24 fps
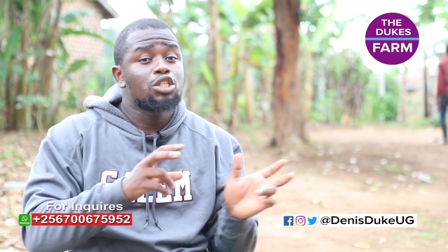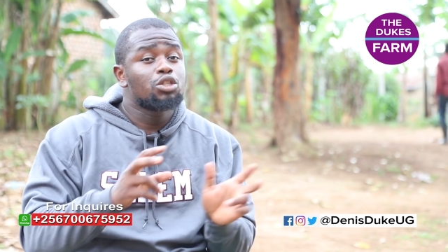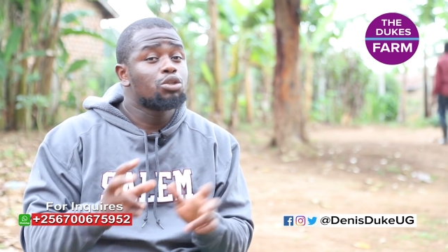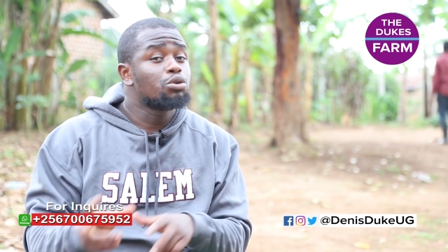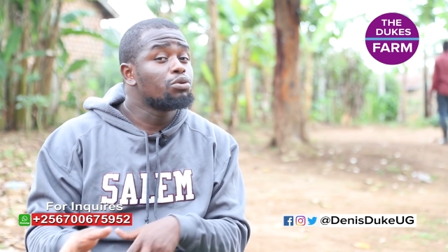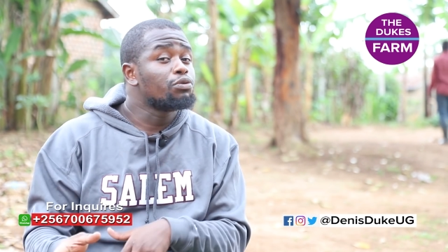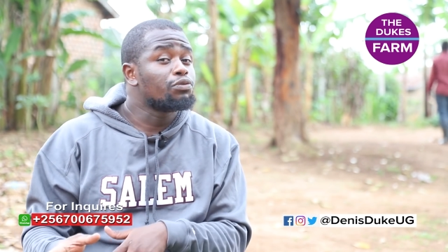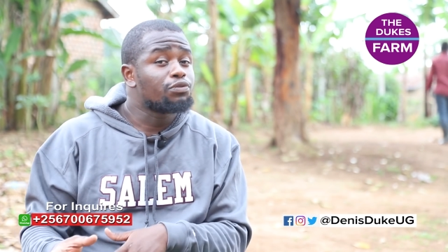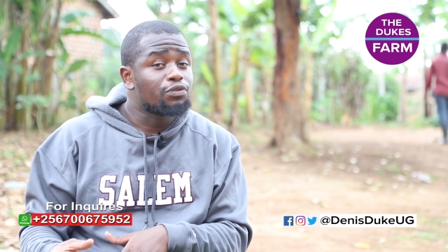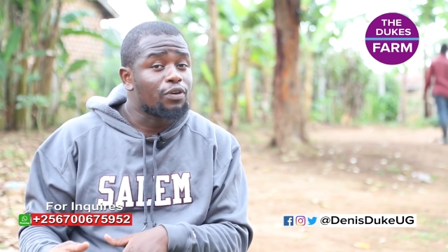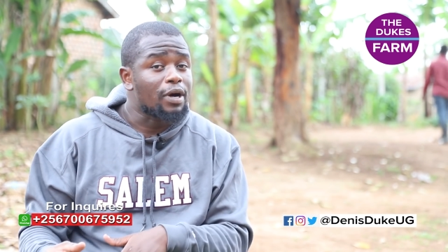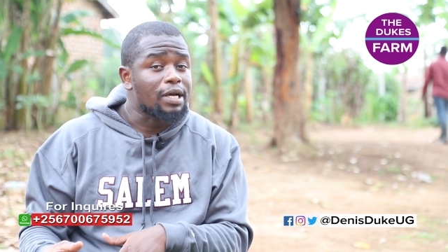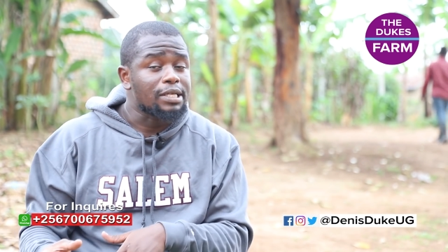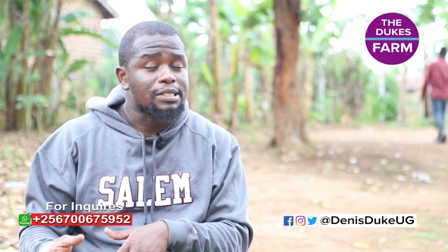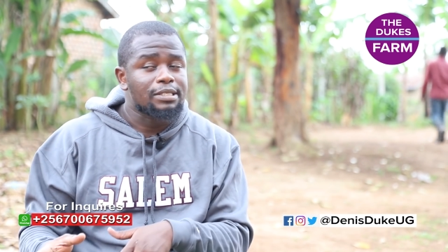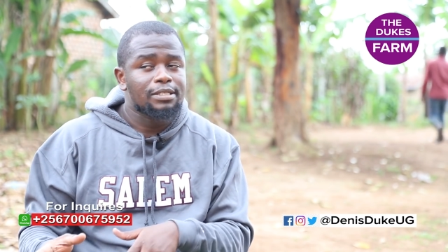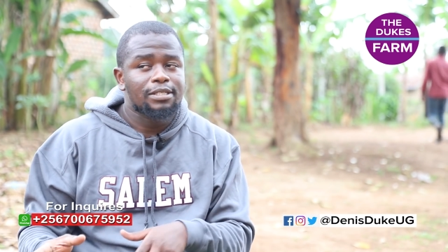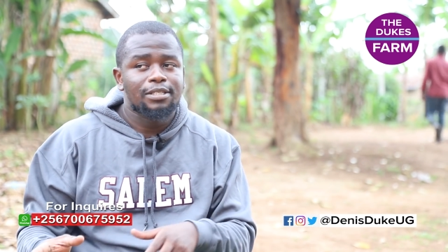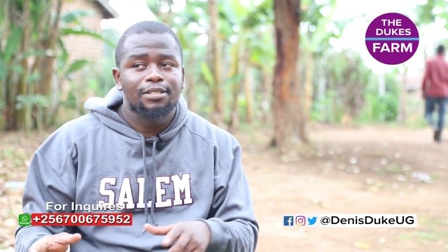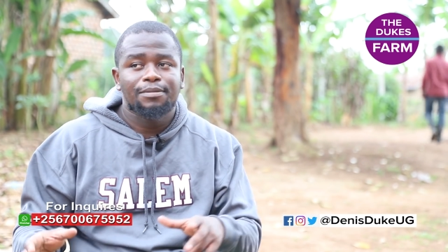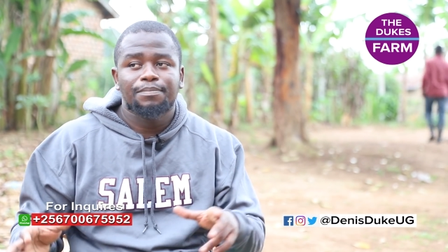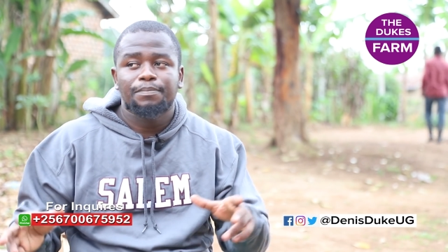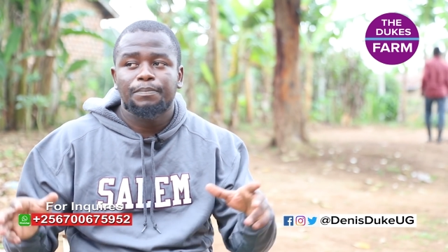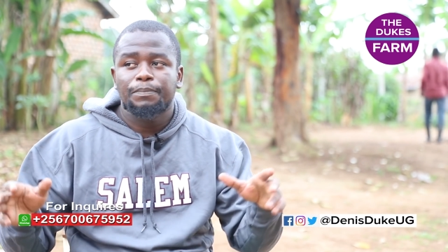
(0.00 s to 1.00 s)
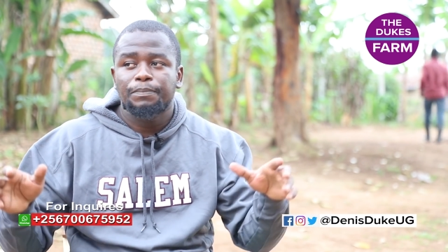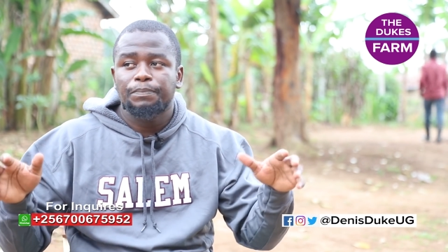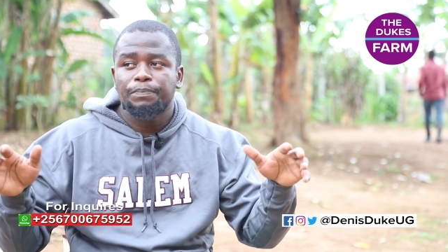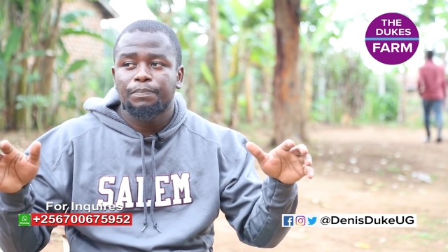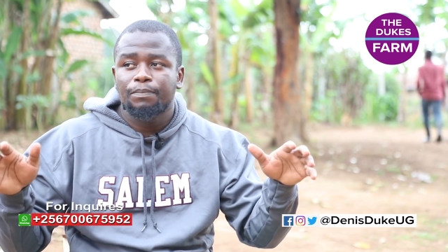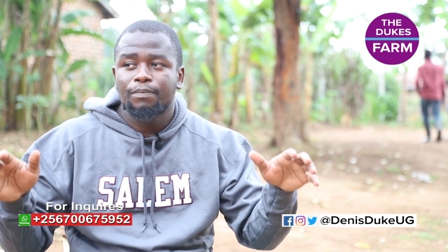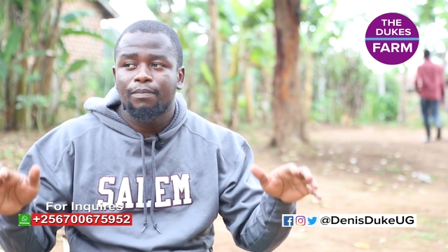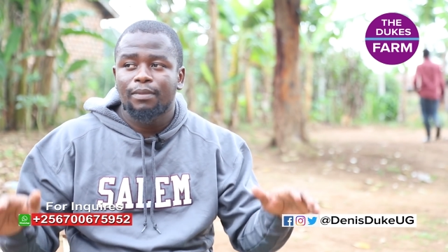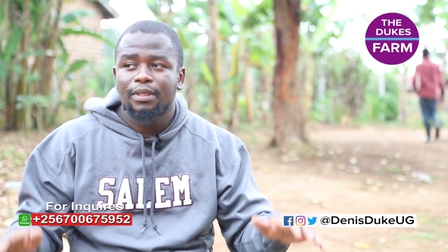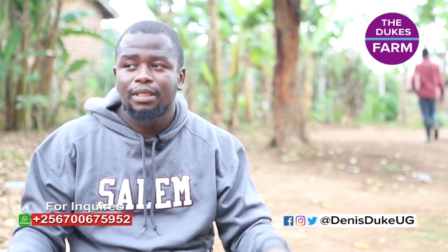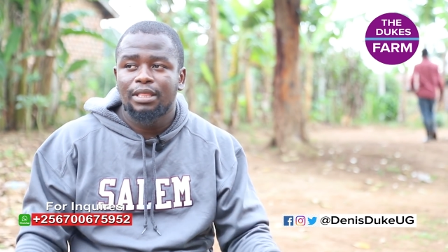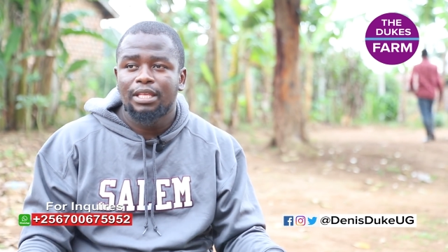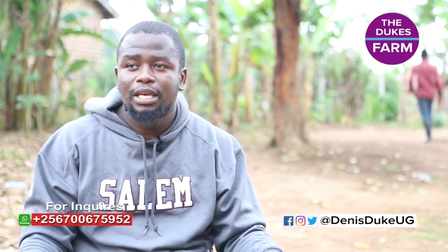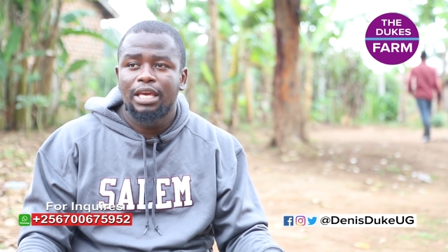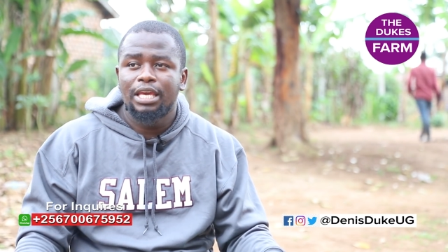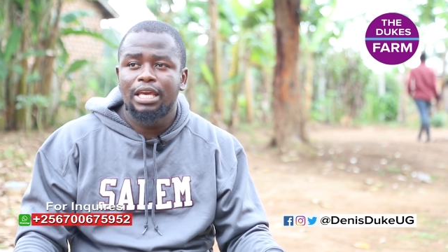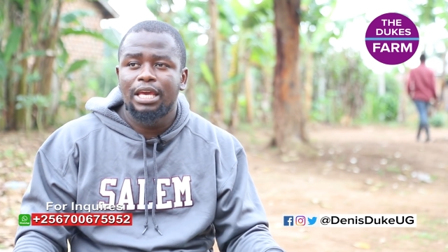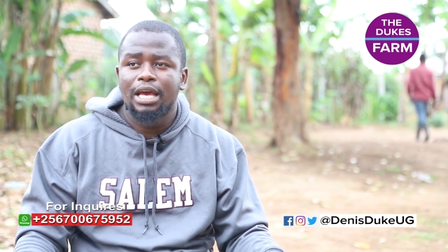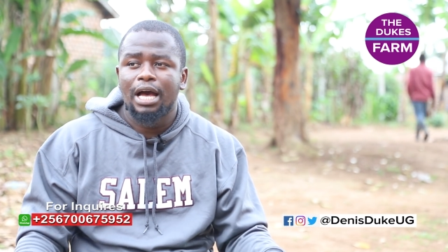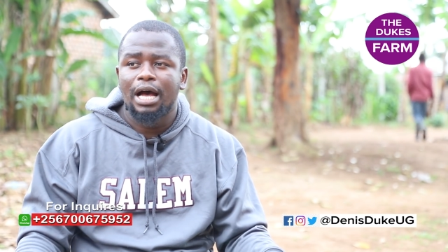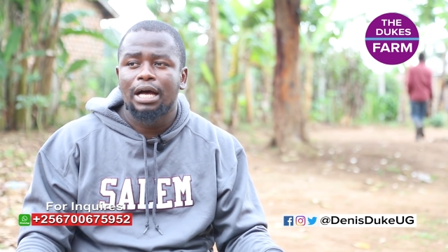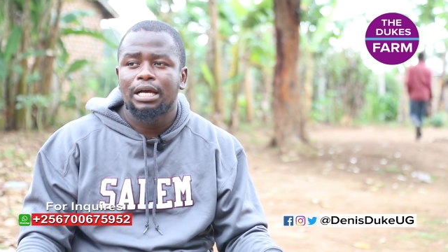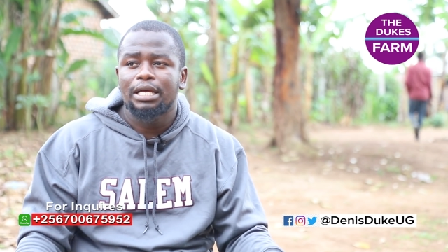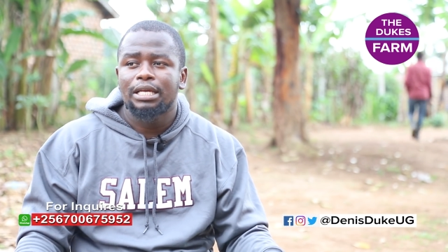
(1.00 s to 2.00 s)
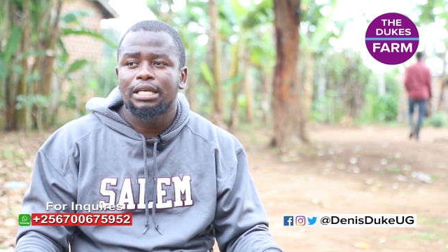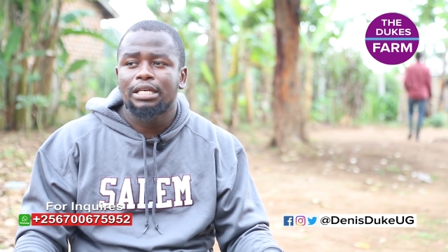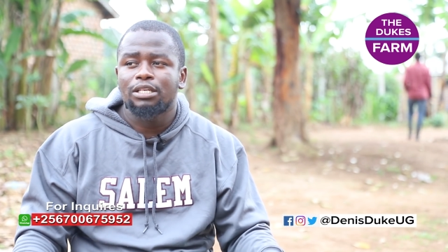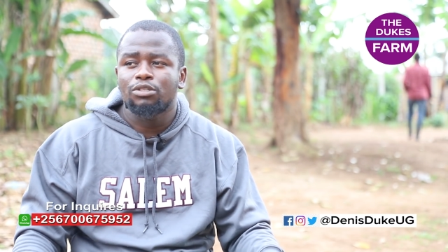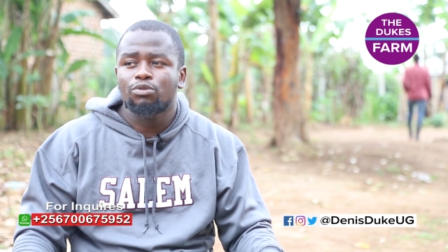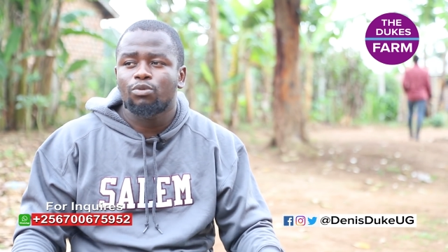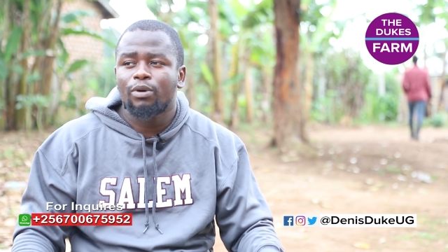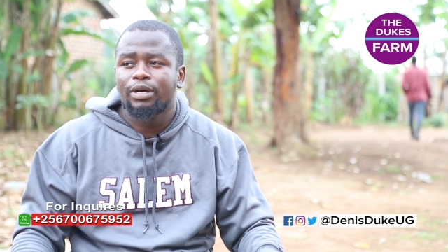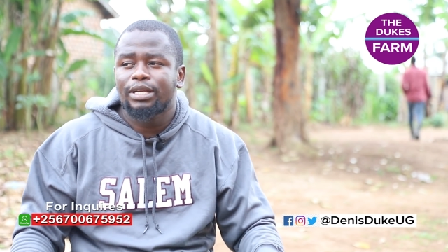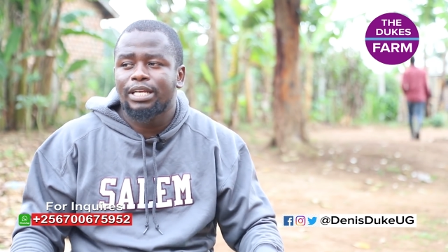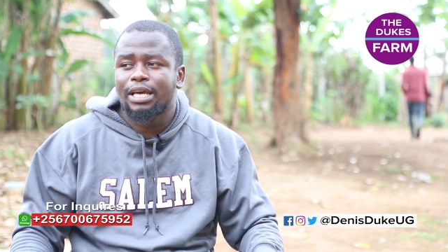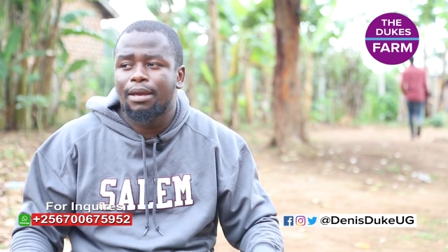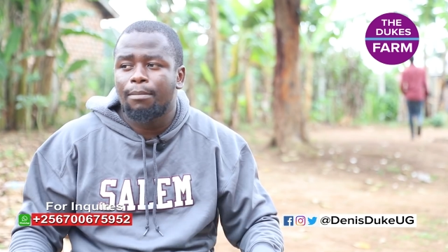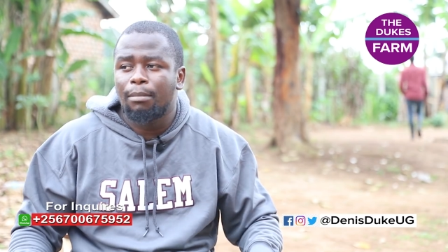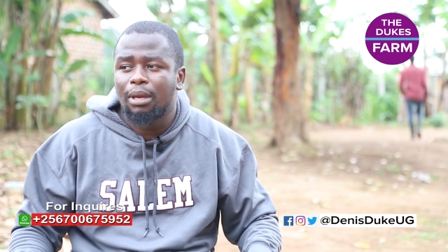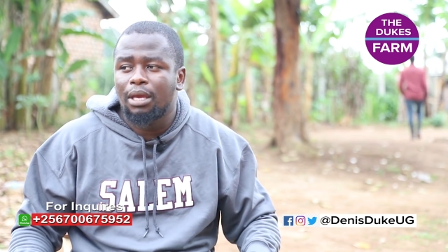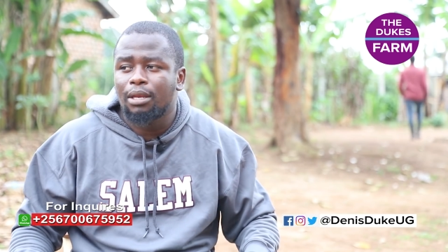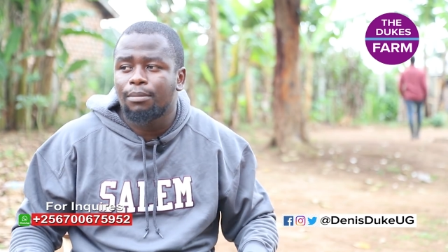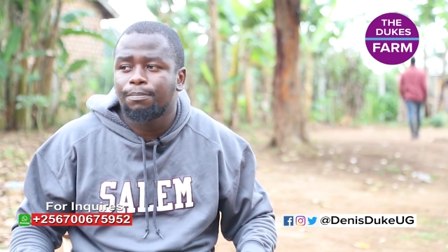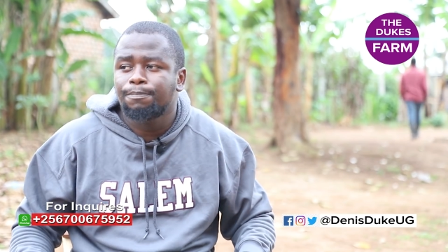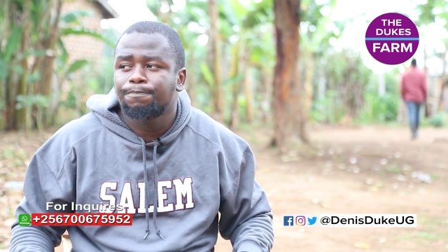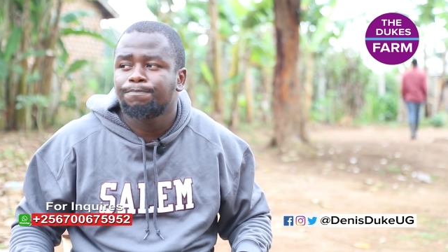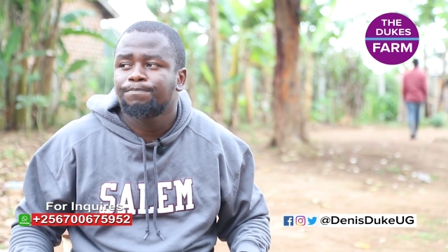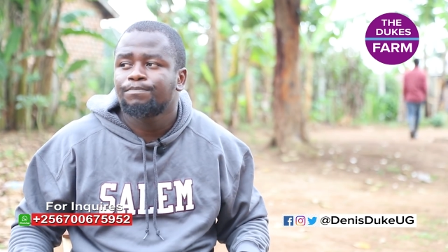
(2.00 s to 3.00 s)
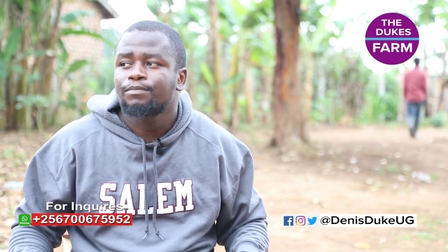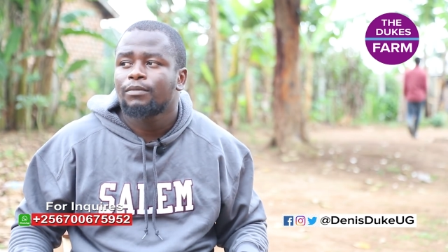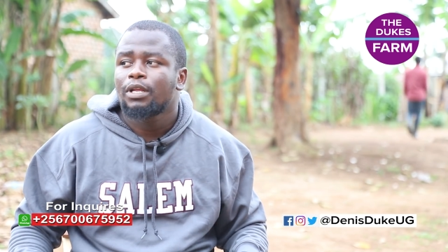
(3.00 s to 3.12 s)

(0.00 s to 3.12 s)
too fast. Here is what I mean.